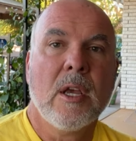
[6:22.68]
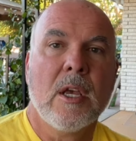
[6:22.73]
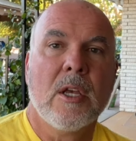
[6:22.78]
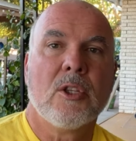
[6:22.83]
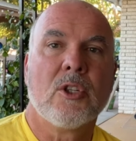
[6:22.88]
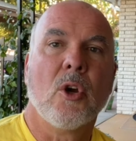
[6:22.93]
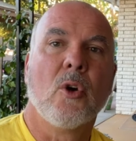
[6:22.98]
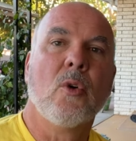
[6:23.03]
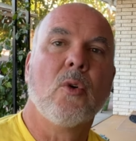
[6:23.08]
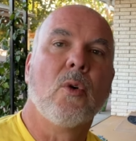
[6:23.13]

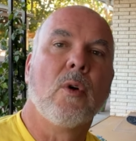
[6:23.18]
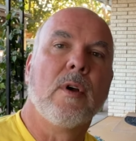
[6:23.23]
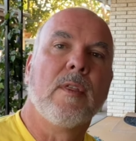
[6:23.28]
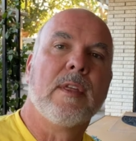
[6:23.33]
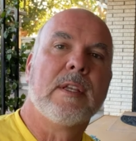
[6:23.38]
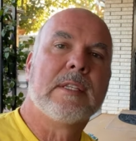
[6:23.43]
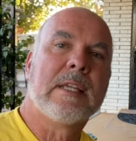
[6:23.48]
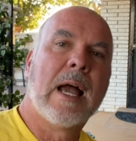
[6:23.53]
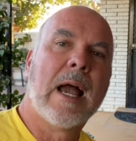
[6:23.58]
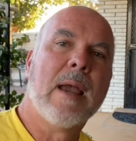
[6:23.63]
So
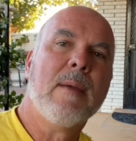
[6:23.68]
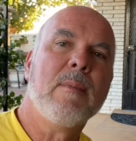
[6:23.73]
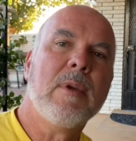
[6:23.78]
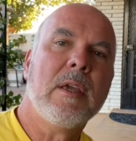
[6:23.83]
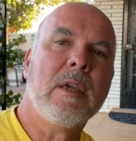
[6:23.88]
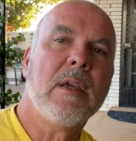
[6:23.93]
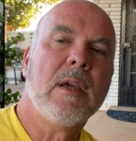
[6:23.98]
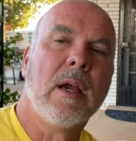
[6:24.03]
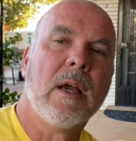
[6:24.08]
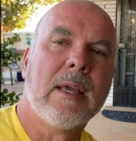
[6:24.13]
the
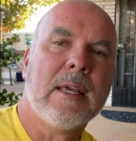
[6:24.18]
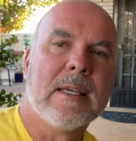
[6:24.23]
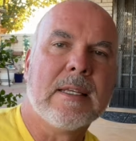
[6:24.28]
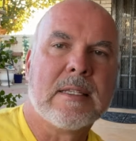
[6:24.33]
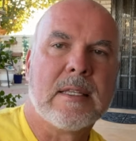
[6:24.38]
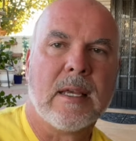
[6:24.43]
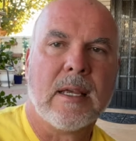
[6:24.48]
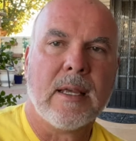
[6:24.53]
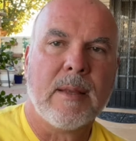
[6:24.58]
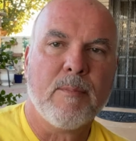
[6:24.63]
timing
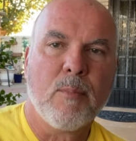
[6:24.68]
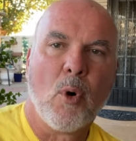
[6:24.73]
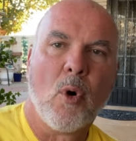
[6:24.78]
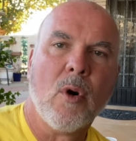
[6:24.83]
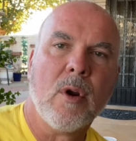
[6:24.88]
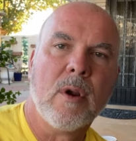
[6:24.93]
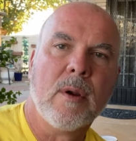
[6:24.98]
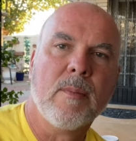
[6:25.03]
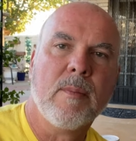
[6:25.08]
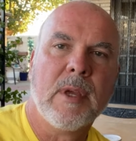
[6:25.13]
is
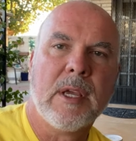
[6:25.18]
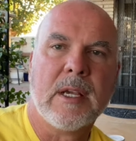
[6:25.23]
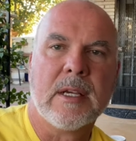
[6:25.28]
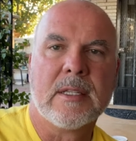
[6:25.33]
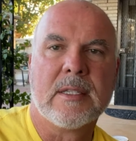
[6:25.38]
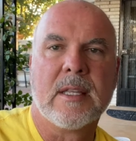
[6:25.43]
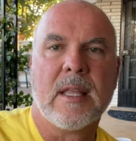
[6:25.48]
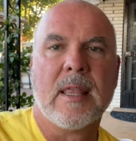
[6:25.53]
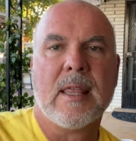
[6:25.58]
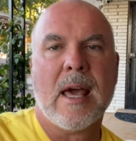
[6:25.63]
important
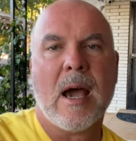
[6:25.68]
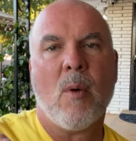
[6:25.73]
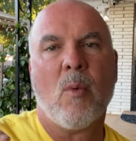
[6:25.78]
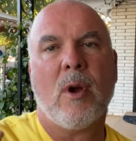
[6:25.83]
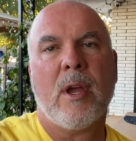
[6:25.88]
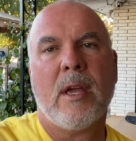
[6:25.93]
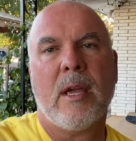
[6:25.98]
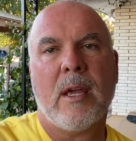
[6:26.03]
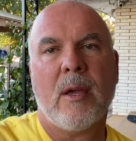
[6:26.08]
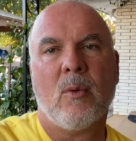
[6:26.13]
because that
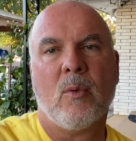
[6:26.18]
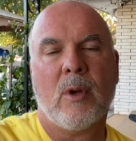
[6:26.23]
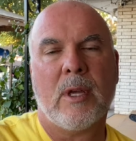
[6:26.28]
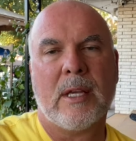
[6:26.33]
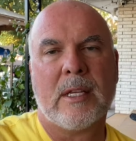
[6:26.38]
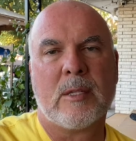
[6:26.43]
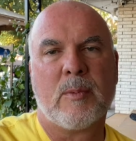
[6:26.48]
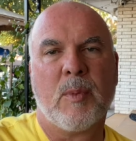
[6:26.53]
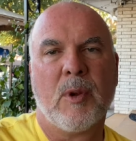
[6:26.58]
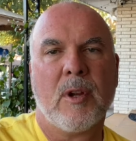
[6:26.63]
way it
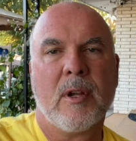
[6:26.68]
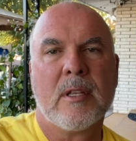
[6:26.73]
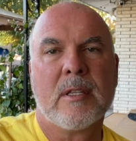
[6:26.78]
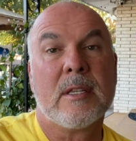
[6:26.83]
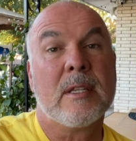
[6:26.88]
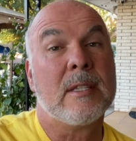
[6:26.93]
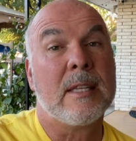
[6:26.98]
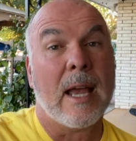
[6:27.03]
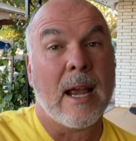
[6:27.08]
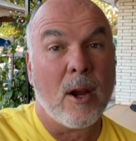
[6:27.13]

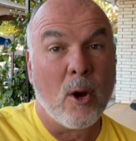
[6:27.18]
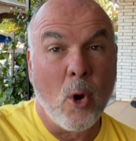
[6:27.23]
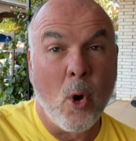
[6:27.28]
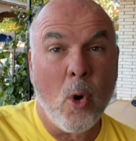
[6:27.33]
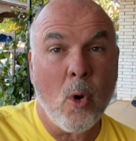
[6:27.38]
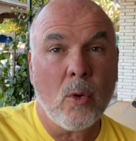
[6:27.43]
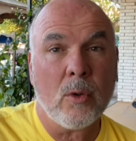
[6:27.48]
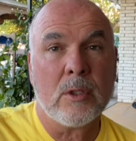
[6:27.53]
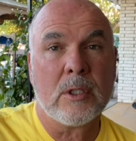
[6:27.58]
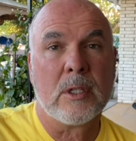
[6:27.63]
experiences that
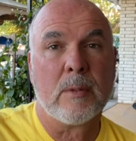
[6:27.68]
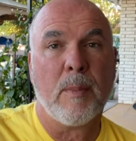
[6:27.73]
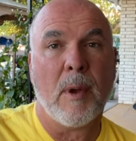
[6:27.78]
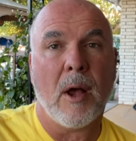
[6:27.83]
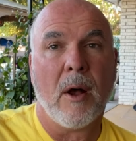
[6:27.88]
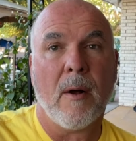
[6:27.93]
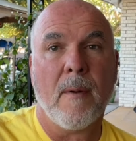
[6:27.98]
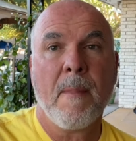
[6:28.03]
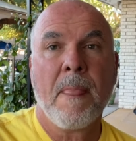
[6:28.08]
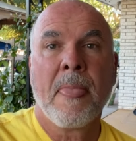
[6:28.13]
cold
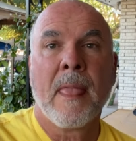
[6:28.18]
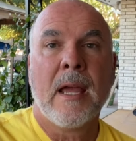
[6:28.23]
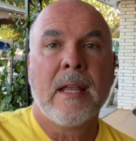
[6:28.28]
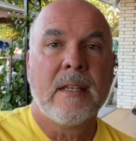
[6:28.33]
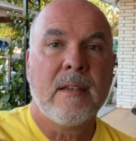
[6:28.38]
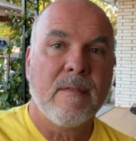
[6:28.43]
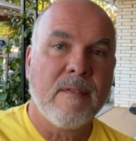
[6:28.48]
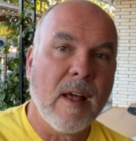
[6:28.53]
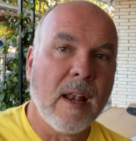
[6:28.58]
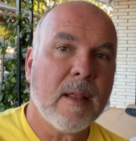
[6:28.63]
spell,
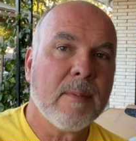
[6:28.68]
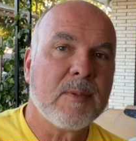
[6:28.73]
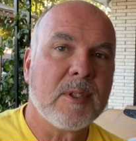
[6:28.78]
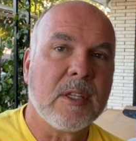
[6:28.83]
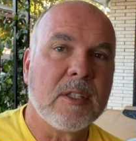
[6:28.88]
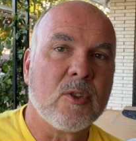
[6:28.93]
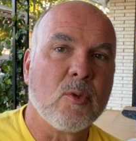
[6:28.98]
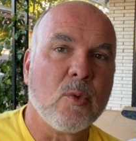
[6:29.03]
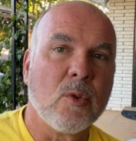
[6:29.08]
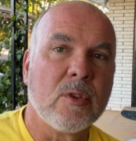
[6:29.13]
develops
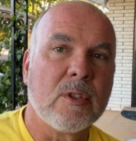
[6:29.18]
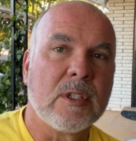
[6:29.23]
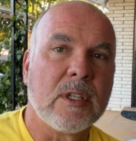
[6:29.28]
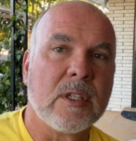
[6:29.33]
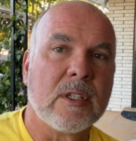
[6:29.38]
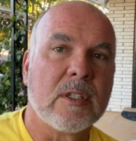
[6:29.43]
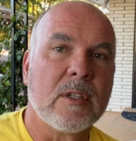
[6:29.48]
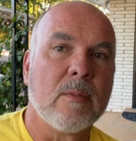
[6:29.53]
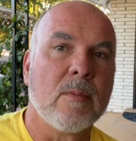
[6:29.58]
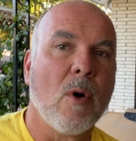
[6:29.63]
its root
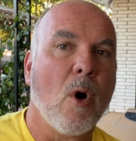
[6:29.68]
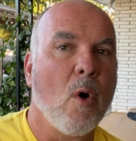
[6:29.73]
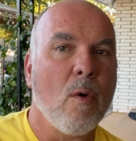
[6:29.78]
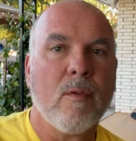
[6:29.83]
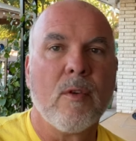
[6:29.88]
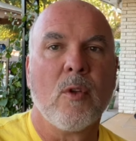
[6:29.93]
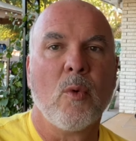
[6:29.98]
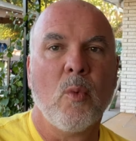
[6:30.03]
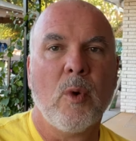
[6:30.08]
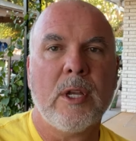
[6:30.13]
system
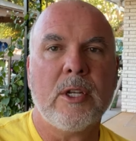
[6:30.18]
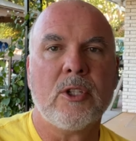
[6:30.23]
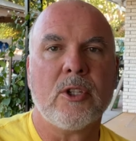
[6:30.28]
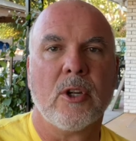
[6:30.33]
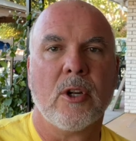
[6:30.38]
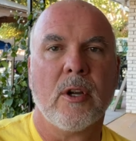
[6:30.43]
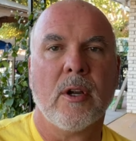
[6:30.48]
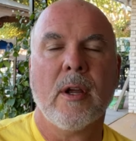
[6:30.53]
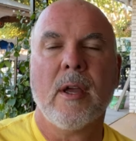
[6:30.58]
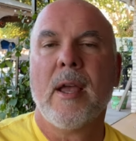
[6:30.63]
over the
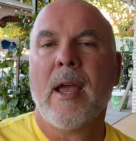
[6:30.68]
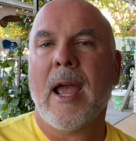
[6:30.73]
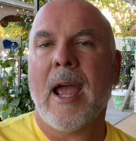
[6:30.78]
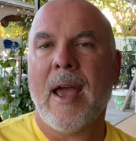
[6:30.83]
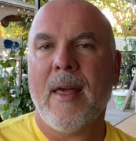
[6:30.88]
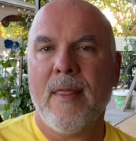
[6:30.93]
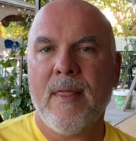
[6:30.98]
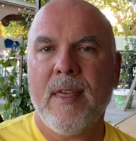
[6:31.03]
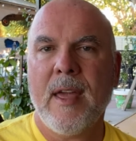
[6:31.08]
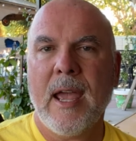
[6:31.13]
winter,
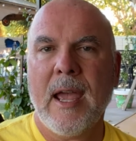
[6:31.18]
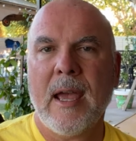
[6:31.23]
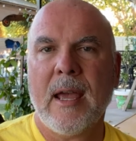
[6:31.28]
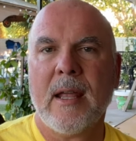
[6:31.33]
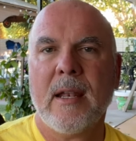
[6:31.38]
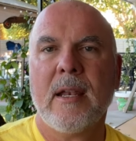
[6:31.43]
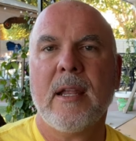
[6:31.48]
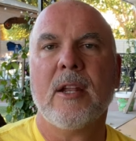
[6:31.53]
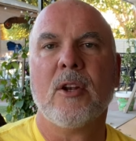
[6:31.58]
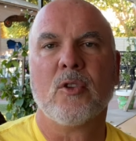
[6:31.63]
and
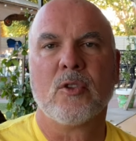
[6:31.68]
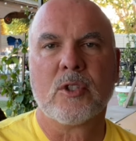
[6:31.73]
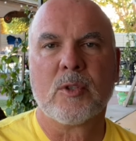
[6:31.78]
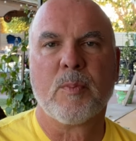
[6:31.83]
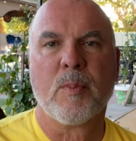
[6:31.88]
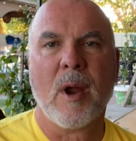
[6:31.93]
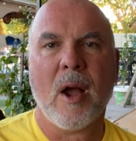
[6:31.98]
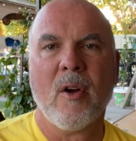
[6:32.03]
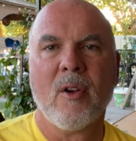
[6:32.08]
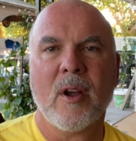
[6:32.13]
then it'll
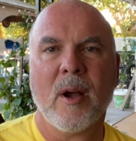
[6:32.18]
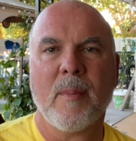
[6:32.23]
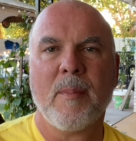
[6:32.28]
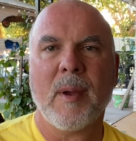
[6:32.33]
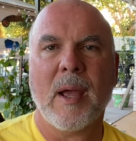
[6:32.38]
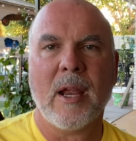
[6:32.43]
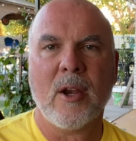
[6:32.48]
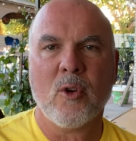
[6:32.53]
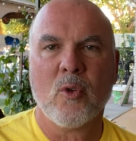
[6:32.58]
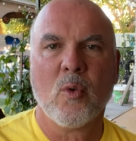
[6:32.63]
sprout up
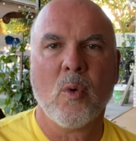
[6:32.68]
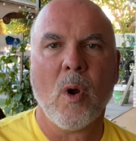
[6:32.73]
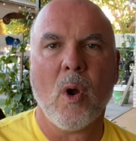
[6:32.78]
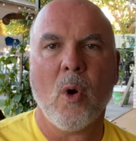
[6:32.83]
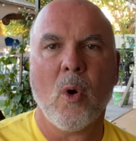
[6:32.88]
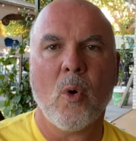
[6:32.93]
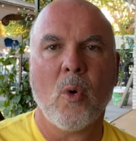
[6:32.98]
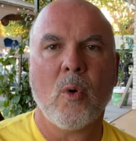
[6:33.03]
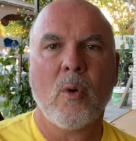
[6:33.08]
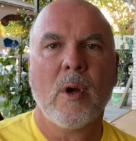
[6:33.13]
and
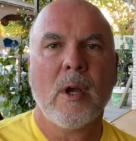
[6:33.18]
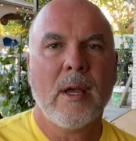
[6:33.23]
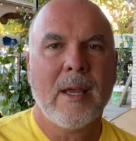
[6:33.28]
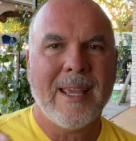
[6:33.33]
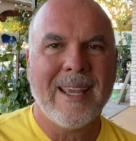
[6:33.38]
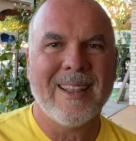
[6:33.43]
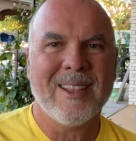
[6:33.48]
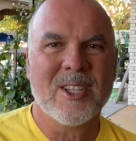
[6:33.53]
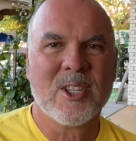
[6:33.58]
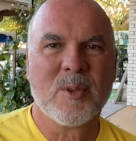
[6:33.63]
grow
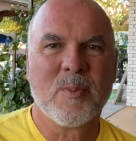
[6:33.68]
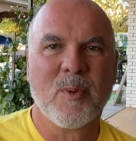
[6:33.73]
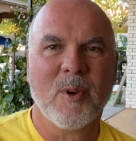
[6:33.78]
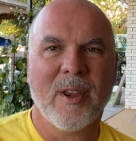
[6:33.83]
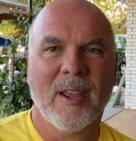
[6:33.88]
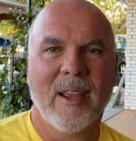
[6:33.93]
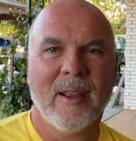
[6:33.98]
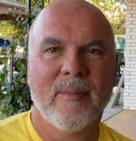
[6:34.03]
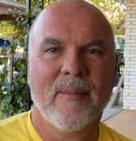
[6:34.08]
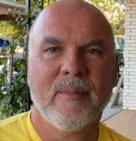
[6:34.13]
in the
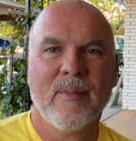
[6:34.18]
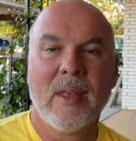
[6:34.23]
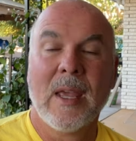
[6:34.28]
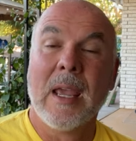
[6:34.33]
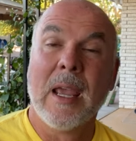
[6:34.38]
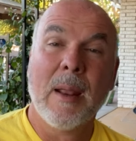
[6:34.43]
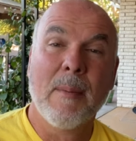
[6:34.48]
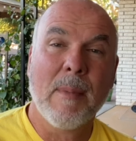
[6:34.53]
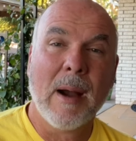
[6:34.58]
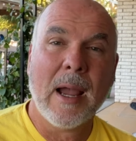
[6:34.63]
spring.
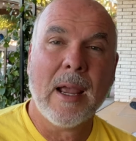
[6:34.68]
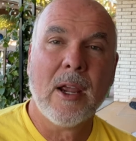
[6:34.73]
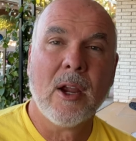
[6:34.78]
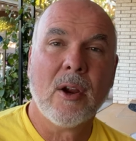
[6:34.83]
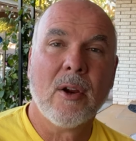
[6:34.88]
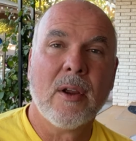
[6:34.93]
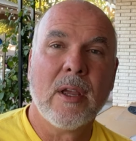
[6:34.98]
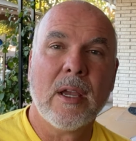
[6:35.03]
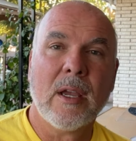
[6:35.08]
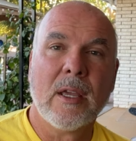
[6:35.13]
In my
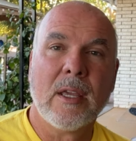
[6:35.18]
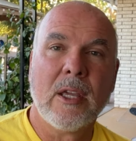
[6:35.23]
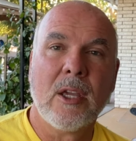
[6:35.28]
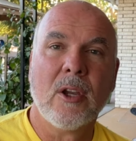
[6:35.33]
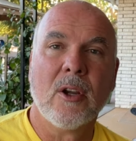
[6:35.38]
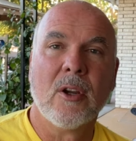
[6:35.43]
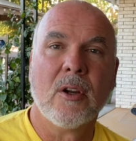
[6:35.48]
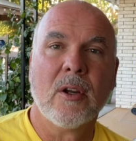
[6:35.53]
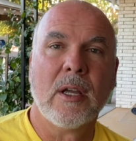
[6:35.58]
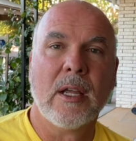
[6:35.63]
area
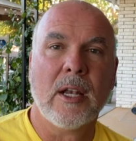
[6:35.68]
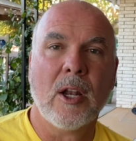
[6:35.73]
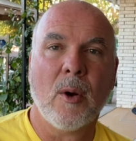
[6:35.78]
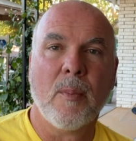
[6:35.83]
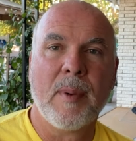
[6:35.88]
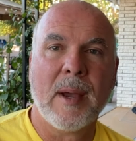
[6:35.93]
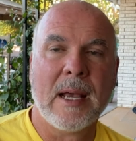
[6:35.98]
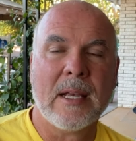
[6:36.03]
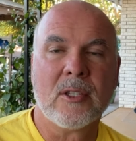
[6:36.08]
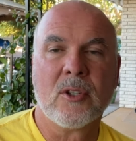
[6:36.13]
here in El
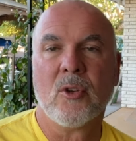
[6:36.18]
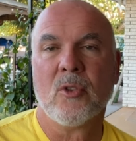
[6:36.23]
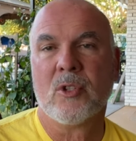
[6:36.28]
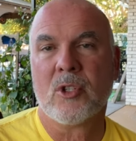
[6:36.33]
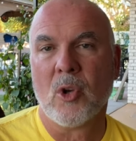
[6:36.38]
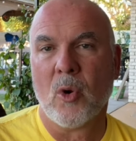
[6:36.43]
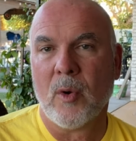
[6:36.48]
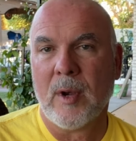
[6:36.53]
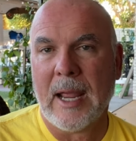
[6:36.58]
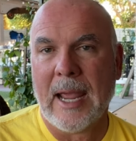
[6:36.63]
Paso,
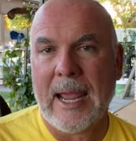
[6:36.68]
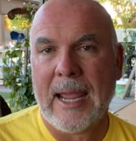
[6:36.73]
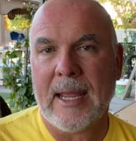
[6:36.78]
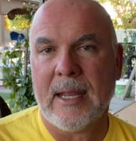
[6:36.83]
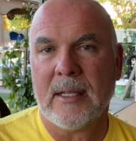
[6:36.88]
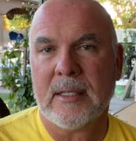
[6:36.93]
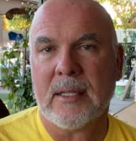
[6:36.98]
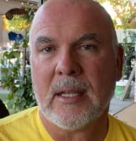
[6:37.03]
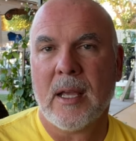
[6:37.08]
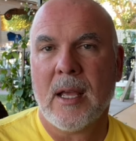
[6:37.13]
Zone
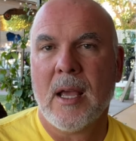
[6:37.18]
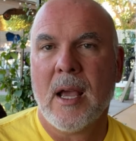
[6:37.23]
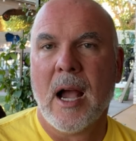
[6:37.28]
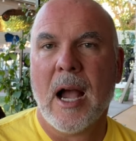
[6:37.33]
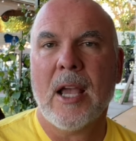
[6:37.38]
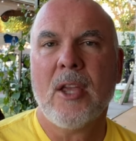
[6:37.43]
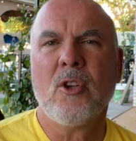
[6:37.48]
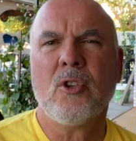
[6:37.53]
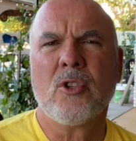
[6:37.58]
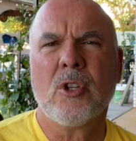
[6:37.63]
8, I
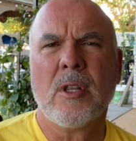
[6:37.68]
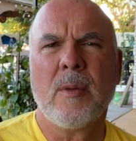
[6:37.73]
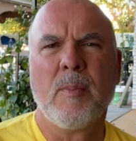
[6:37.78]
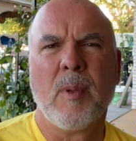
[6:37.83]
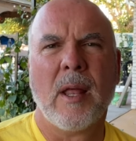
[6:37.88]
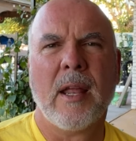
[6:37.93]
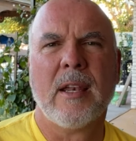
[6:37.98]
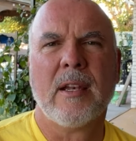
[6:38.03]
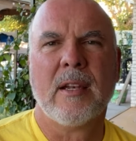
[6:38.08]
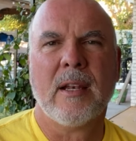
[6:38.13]
usually
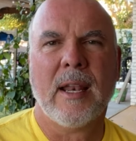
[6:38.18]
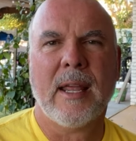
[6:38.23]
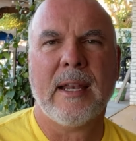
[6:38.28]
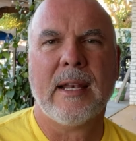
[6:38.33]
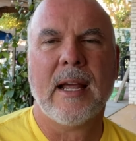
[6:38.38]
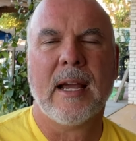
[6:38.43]
plant in late